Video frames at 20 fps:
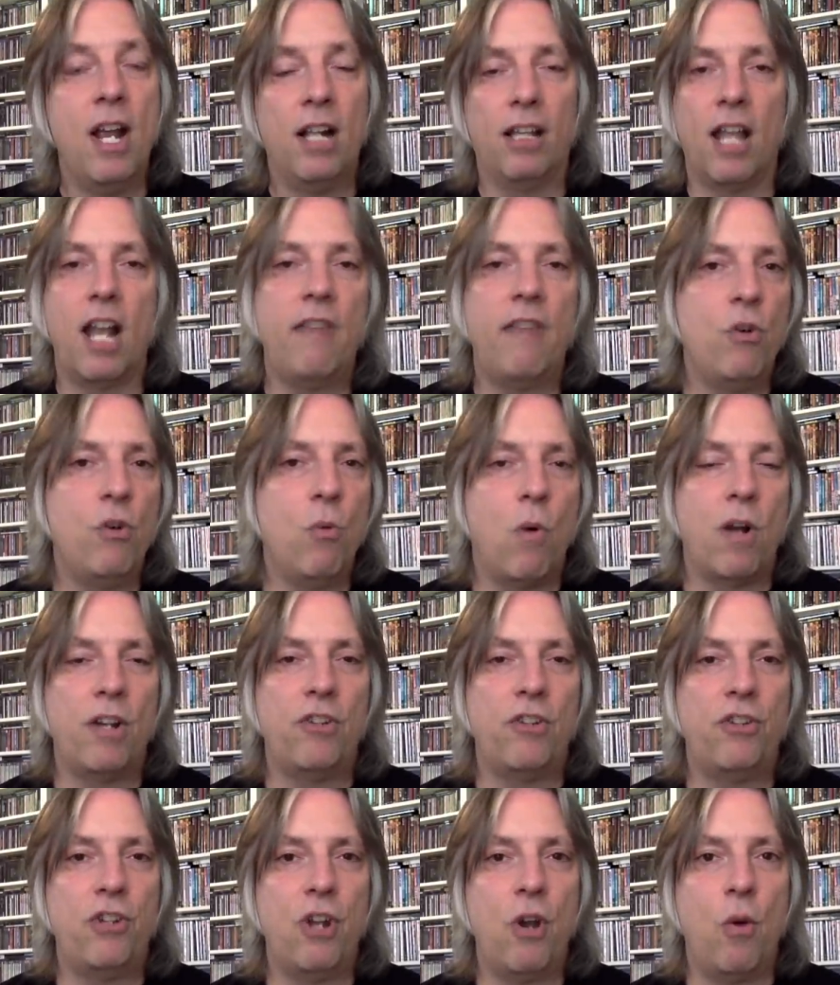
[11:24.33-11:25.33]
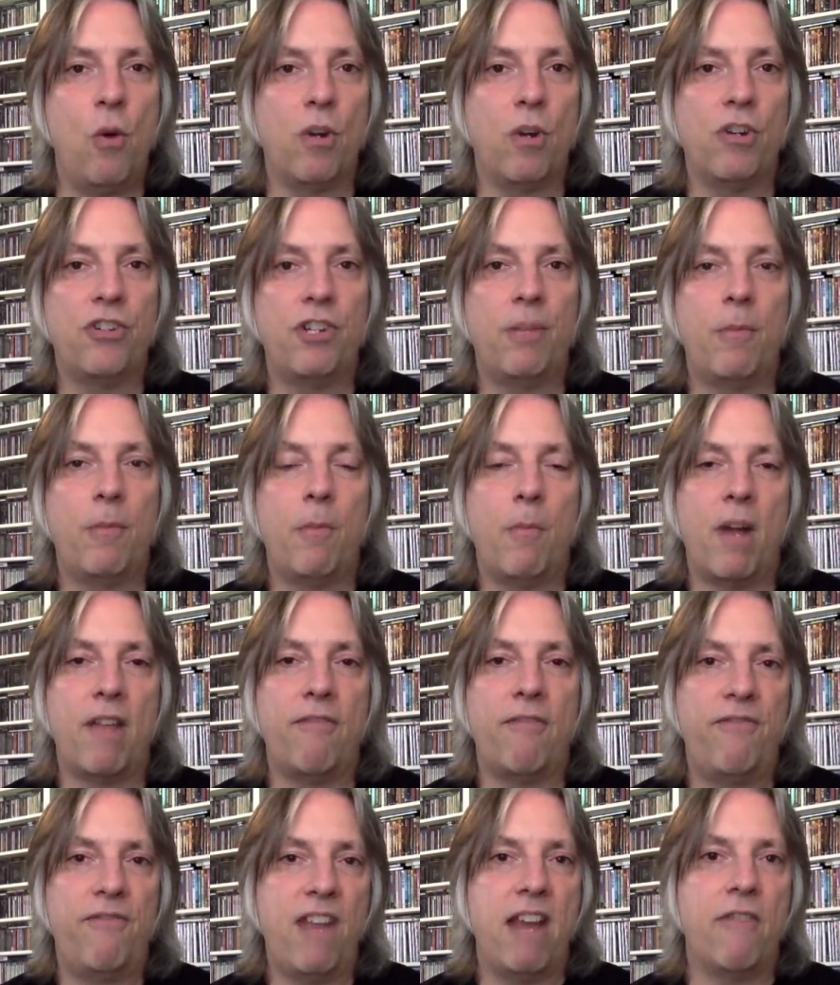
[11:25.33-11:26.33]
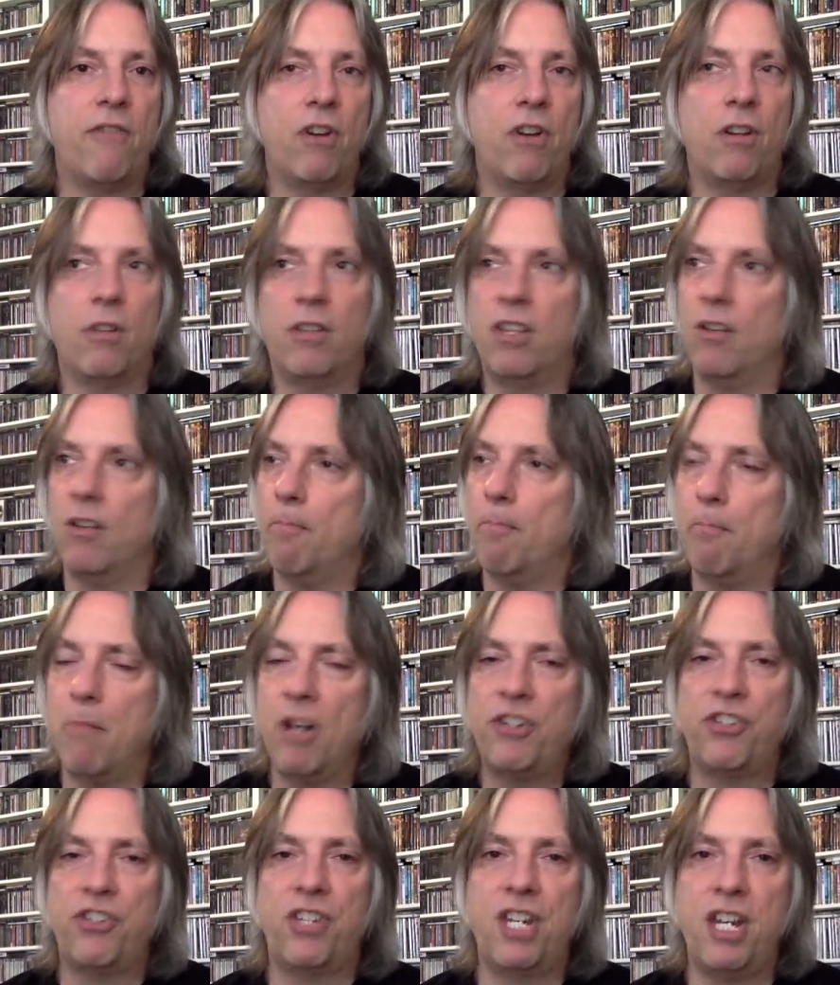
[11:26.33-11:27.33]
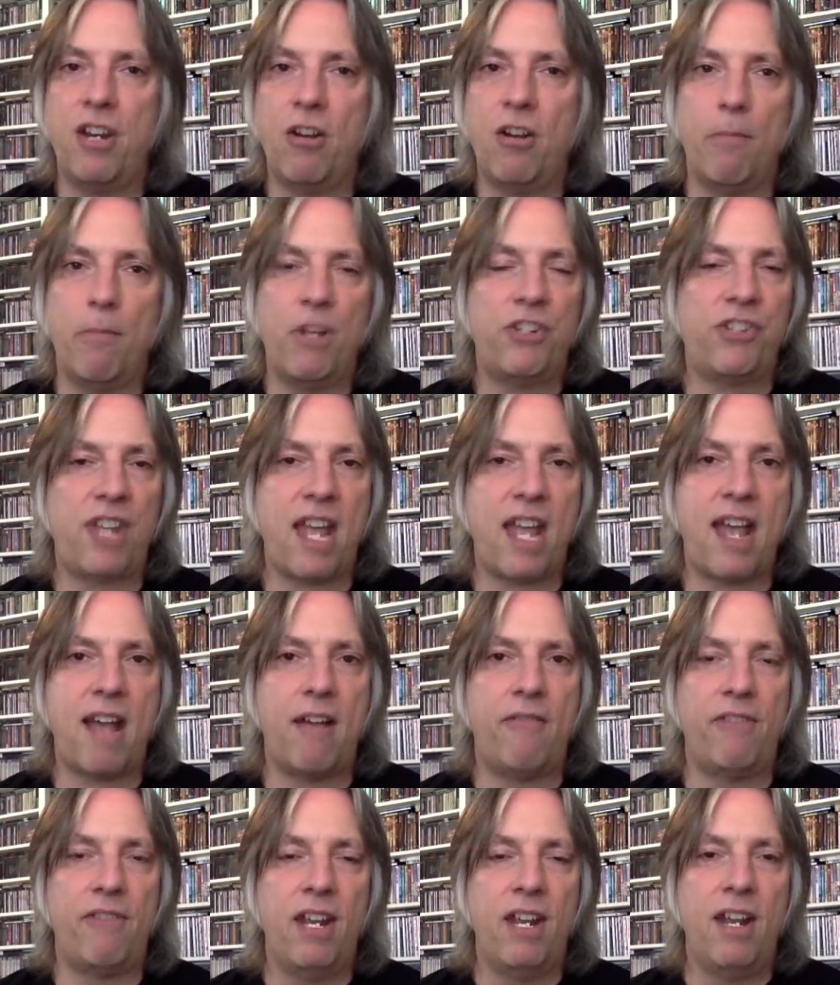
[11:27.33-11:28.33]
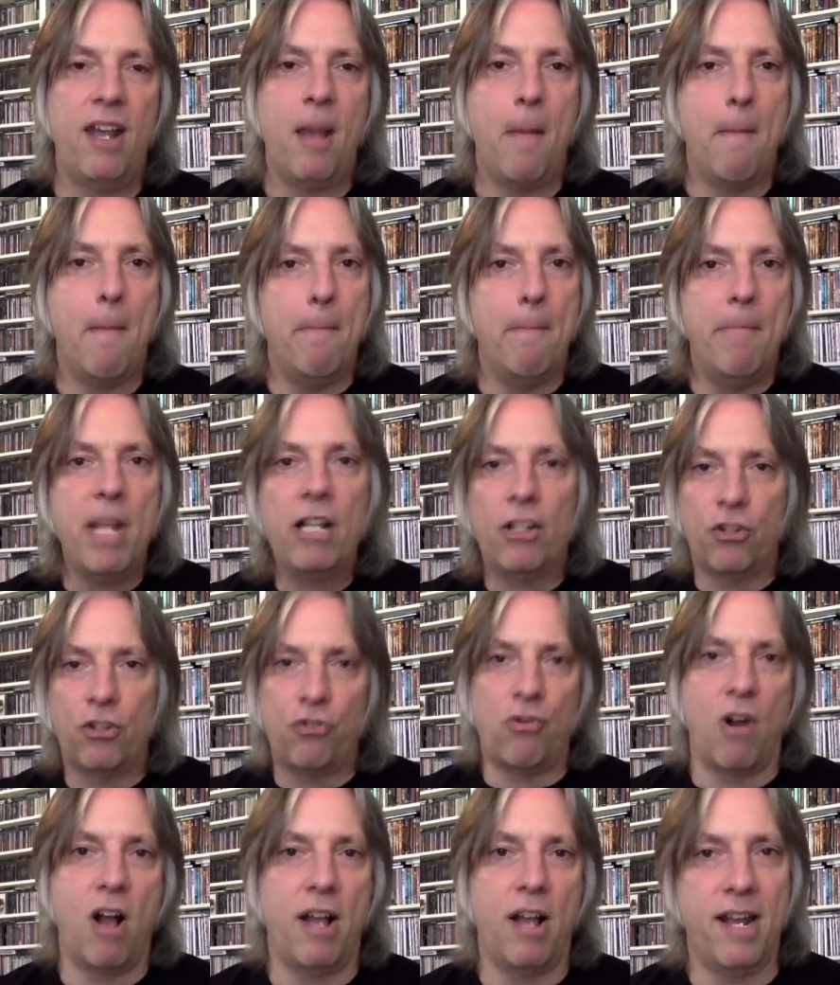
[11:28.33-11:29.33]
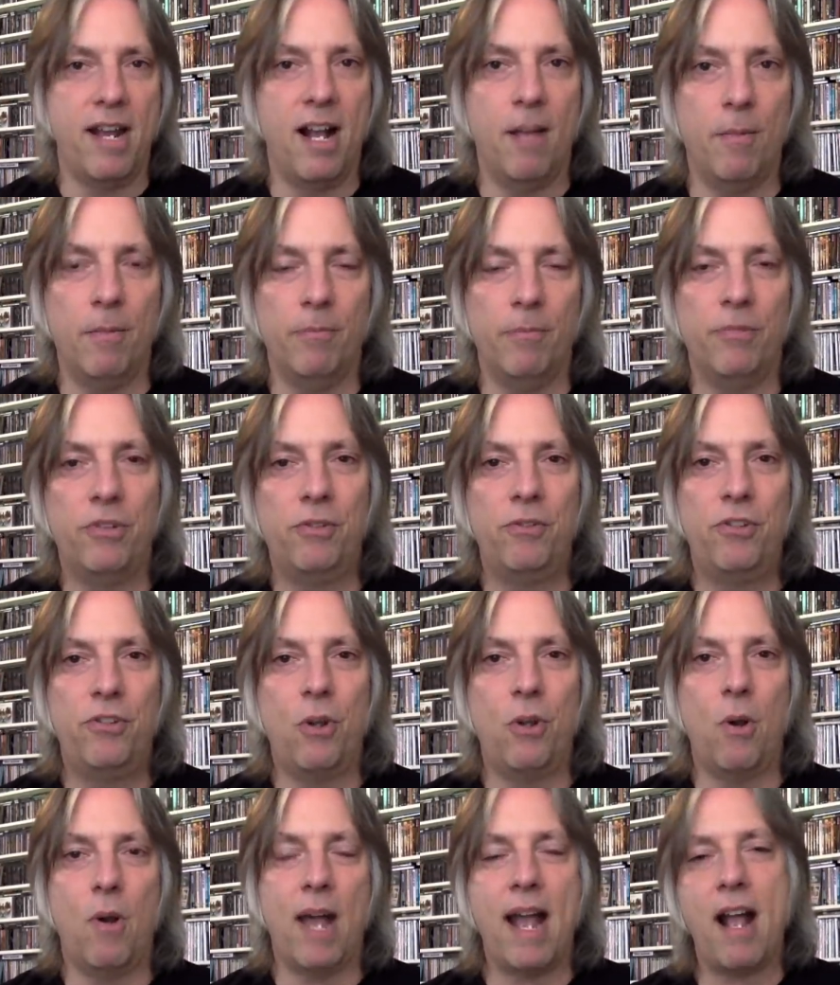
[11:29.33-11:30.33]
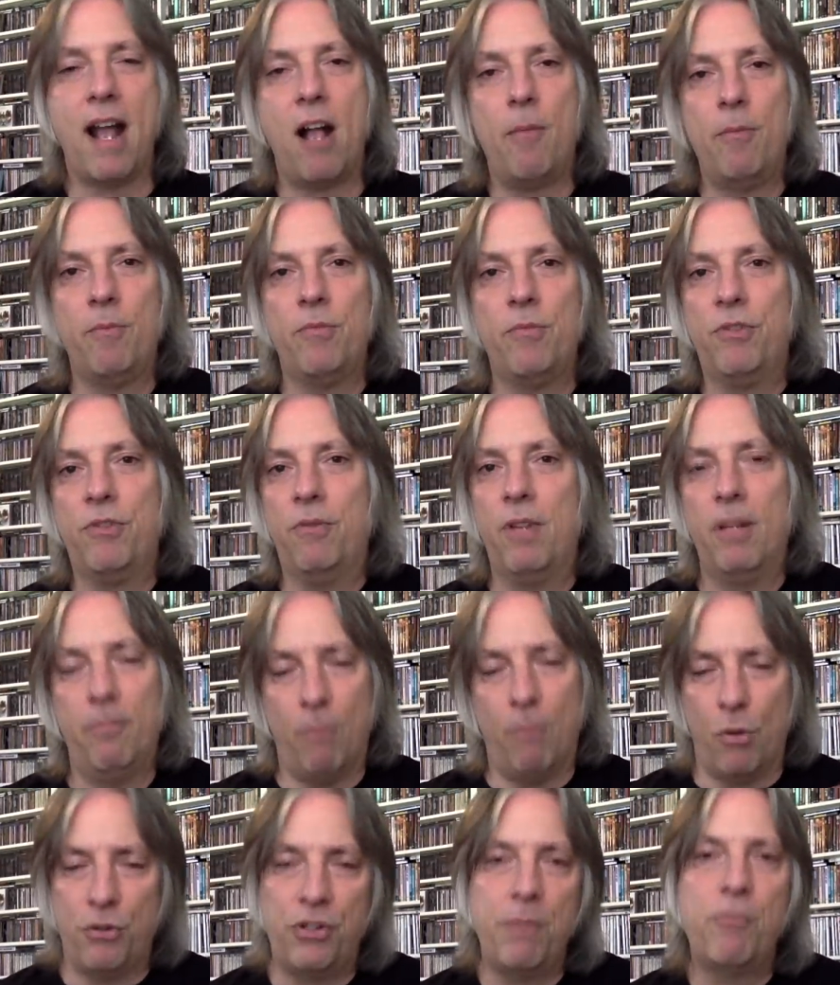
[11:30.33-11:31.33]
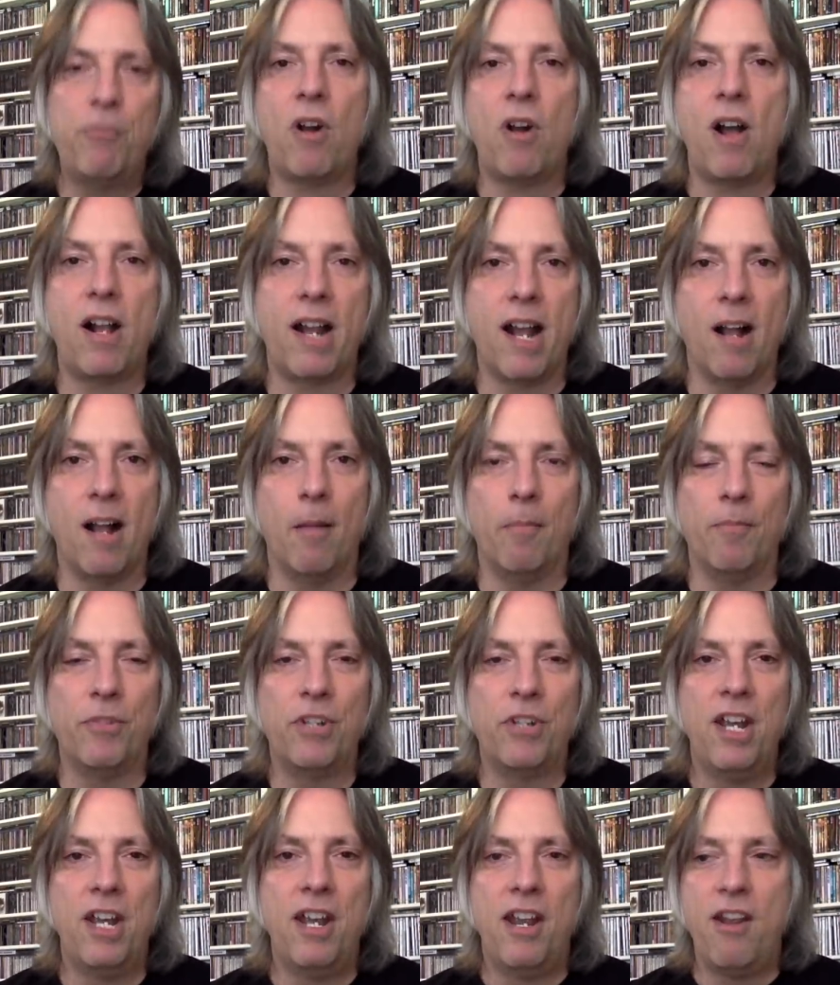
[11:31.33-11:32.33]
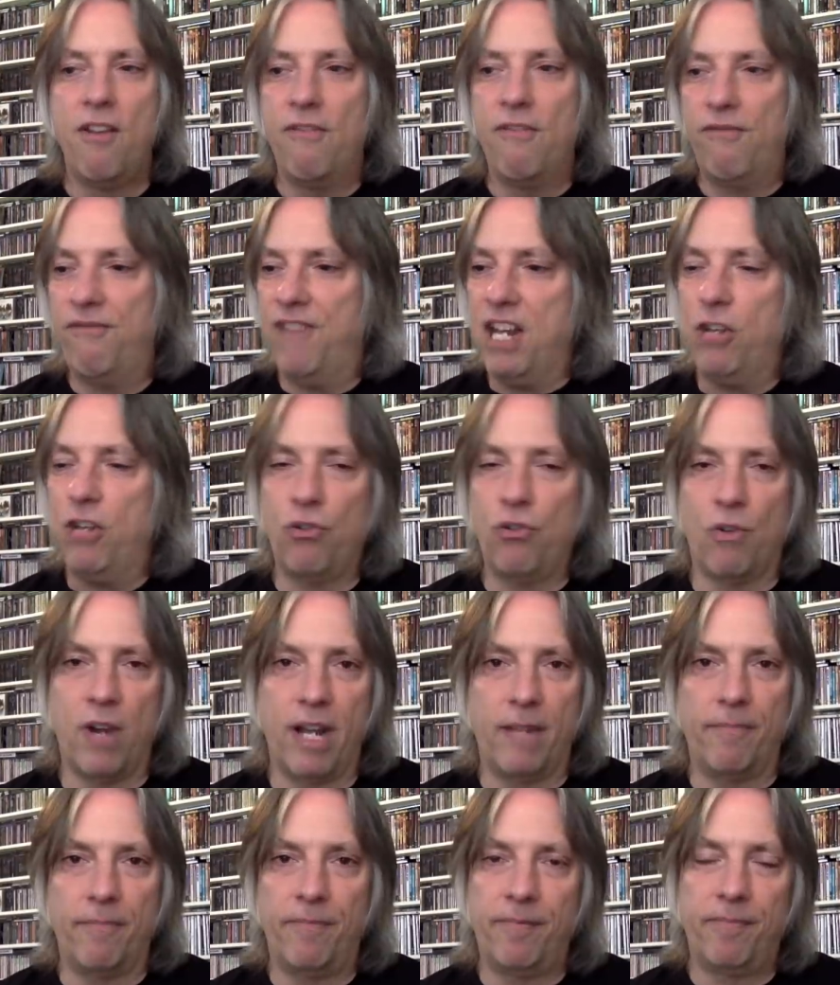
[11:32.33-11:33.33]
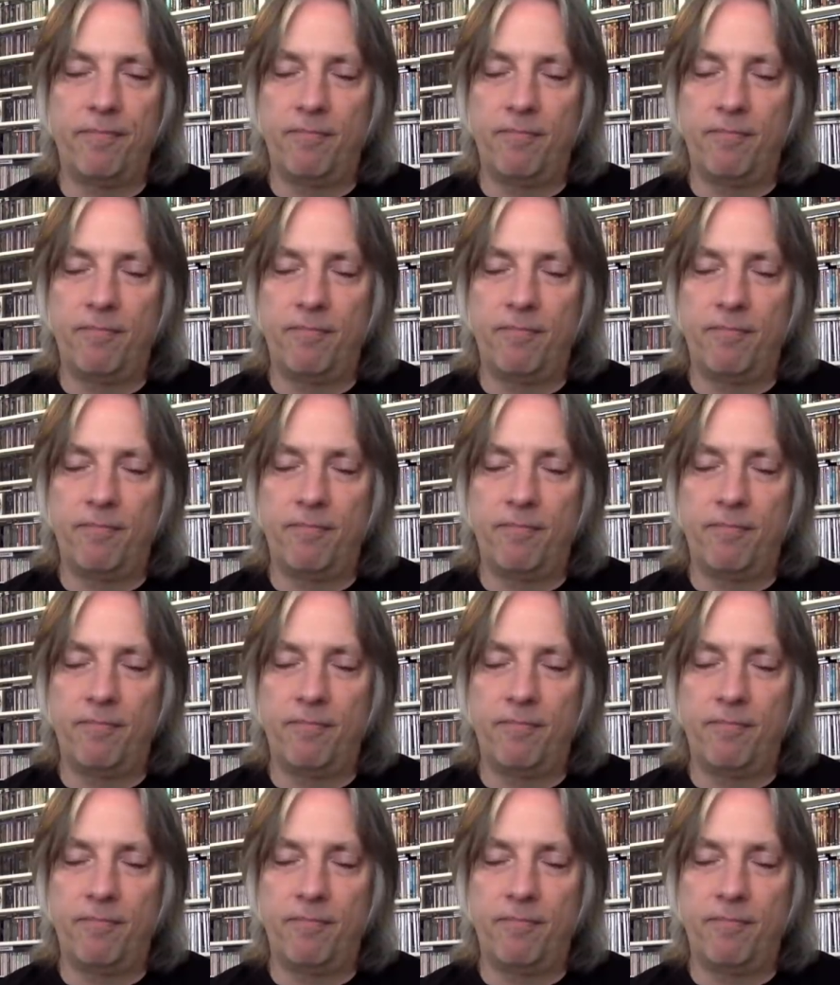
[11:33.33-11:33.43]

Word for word: A lot of you wanted to know what are some of my favorite the must hear, must have Mellotron albums. So albums, mostly prog albums, featuring